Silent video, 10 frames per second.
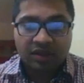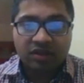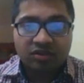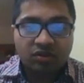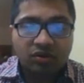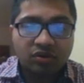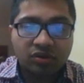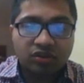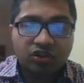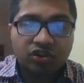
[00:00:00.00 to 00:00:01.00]
So
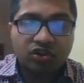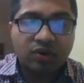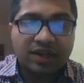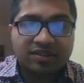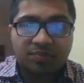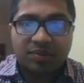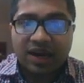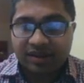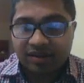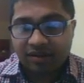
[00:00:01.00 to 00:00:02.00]
you as a
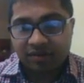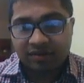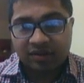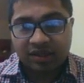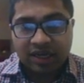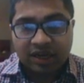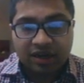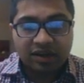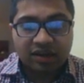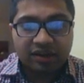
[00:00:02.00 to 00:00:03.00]
buyer
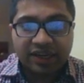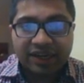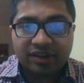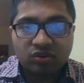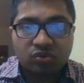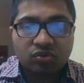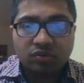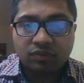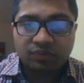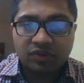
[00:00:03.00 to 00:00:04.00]
are agreeing to
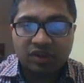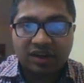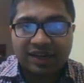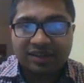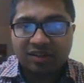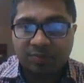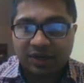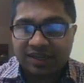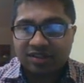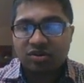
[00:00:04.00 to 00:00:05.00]
rent the
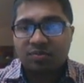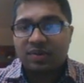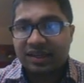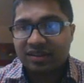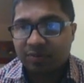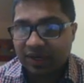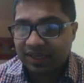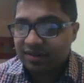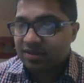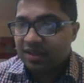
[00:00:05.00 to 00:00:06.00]
place or buy the
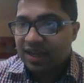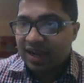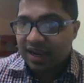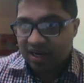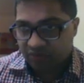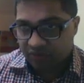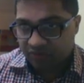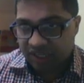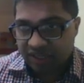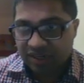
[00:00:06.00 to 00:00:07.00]
place at
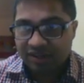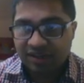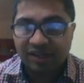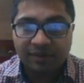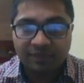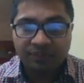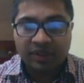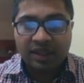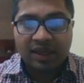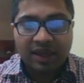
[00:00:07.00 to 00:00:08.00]
1,500,
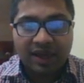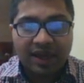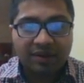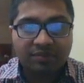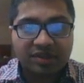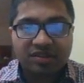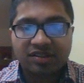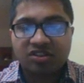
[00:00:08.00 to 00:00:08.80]
and Mr.